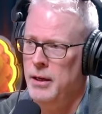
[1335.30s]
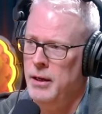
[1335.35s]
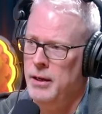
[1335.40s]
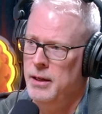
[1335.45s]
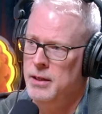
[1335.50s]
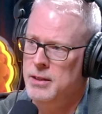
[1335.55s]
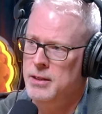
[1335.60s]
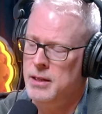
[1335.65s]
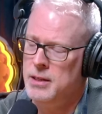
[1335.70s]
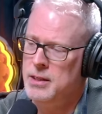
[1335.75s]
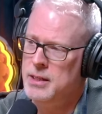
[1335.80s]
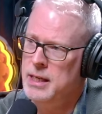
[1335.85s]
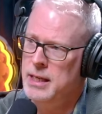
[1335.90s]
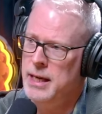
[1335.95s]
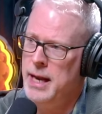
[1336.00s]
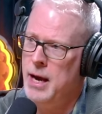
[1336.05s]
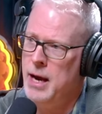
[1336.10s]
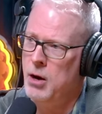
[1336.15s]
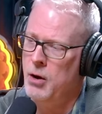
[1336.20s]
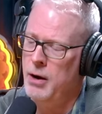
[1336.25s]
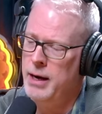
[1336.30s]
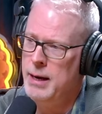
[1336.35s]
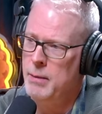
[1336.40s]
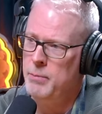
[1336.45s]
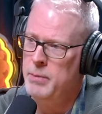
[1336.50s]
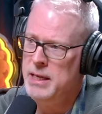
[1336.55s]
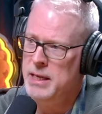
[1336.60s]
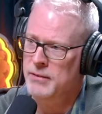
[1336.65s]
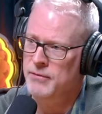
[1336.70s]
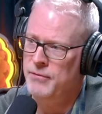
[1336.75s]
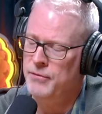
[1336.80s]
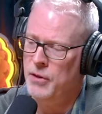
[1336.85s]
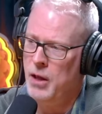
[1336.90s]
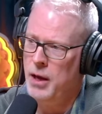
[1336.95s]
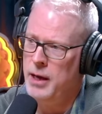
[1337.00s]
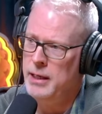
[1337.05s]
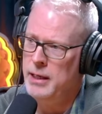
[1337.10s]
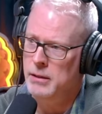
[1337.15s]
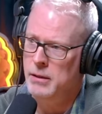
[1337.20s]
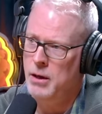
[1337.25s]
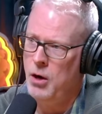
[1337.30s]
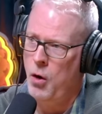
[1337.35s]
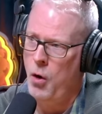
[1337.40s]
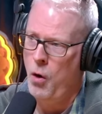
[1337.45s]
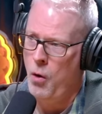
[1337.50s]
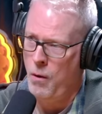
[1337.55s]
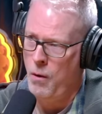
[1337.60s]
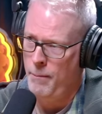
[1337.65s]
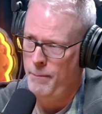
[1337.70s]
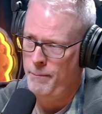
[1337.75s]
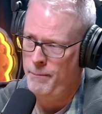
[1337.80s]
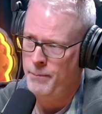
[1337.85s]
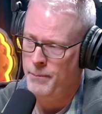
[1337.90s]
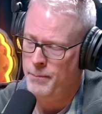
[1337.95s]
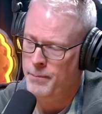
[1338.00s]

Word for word: 16-hour Ambien flight home.